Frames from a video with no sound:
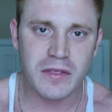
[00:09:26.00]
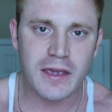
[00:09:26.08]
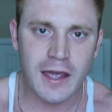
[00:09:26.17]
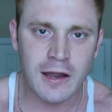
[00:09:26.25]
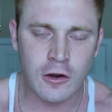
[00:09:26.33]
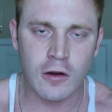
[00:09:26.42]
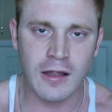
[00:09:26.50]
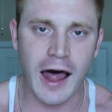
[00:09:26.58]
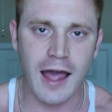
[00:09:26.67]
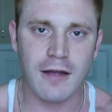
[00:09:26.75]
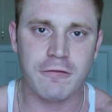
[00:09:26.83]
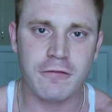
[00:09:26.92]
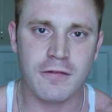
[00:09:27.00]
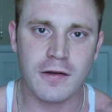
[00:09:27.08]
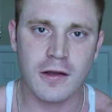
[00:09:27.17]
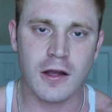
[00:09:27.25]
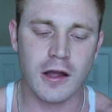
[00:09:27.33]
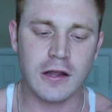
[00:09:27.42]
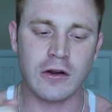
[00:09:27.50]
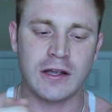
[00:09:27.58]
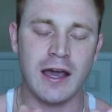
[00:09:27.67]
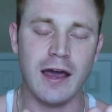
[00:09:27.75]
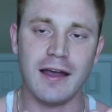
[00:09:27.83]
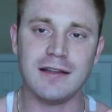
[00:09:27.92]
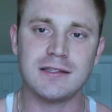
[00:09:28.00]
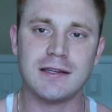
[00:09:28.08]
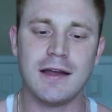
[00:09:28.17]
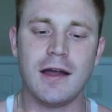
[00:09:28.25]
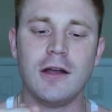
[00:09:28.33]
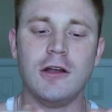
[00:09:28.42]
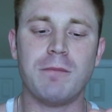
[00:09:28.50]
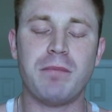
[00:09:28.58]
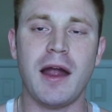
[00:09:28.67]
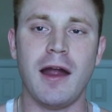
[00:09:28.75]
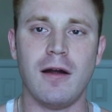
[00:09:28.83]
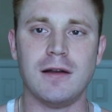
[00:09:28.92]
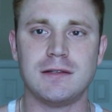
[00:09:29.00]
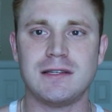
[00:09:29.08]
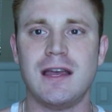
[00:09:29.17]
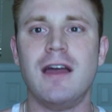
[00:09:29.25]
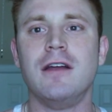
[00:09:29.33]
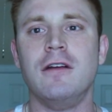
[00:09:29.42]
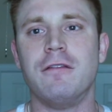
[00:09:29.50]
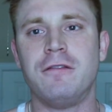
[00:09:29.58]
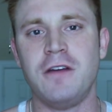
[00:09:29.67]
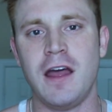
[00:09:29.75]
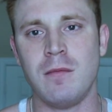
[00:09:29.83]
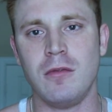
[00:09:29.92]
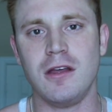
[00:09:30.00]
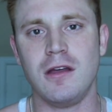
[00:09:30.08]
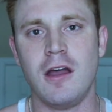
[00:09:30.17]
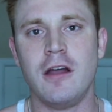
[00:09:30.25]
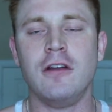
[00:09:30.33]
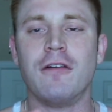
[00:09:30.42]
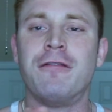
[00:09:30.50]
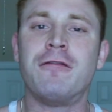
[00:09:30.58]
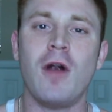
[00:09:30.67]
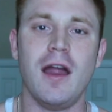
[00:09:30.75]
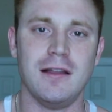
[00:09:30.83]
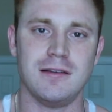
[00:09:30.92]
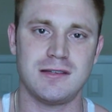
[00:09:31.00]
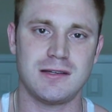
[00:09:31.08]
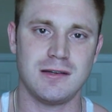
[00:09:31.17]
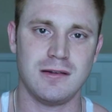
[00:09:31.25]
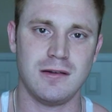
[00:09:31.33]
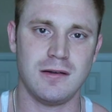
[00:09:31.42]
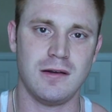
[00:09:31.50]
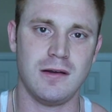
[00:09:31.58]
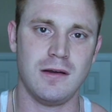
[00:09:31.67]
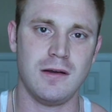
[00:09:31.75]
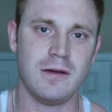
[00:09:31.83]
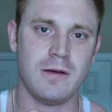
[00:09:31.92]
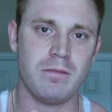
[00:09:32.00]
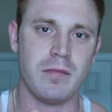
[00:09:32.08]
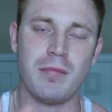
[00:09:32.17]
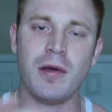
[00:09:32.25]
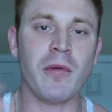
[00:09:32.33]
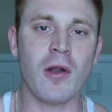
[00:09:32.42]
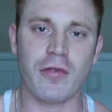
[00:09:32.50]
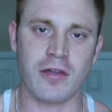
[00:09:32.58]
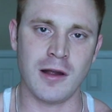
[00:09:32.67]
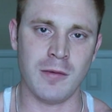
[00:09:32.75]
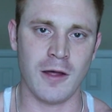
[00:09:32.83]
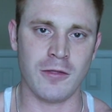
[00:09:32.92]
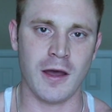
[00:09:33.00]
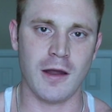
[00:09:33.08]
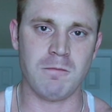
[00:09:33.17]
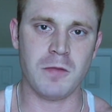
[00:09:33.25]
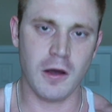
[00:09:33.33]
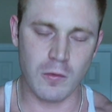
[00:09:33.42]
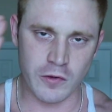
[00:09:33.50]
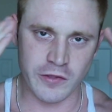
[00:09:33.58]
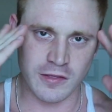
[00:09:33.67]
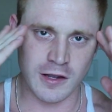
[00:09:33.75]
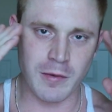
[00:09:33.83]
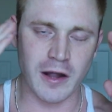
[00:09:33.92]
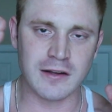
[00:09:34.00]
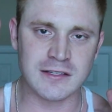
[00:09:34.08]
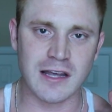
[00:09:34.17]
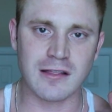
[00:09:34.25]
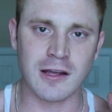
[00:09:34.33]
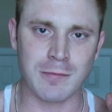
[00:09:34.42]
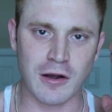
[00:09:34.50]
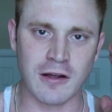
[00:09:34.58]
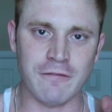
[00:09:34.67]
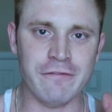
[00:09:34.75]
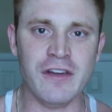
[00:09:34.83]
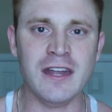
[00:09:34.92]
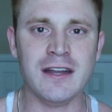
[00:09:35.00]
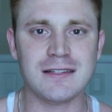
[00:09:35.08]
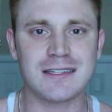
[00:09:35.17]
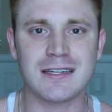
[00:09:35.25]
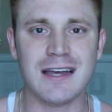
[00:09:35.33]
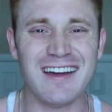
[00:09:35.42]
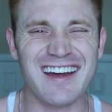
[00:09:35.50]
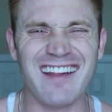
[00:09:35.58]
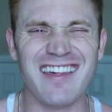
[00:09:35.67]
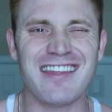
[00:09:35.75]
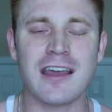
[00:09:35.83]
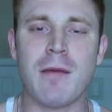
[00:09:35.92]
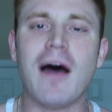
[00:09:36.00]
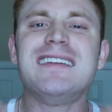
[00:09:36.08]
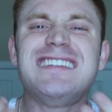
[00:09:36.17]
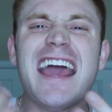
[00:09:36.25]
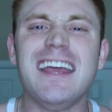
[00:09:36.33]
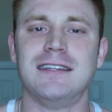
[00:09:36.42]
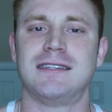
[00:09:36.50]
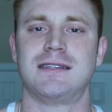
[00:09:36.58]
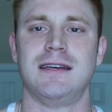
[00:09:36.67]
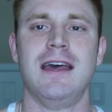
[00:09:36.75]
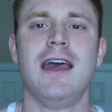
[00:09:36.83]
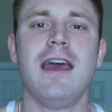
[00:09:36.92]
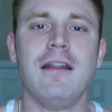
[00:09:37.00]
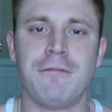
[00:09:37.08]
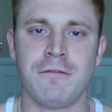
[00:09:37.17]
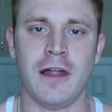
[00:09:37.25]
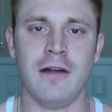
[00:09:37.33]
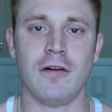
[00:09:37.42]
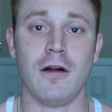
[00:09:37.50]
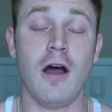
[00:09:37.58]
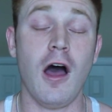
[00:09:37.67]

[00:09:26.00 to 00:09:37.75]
in your life. Your kids, your parents, your family, your friends. But people don't think about that. What they think about is they think about convenience and they think about taste and flavor.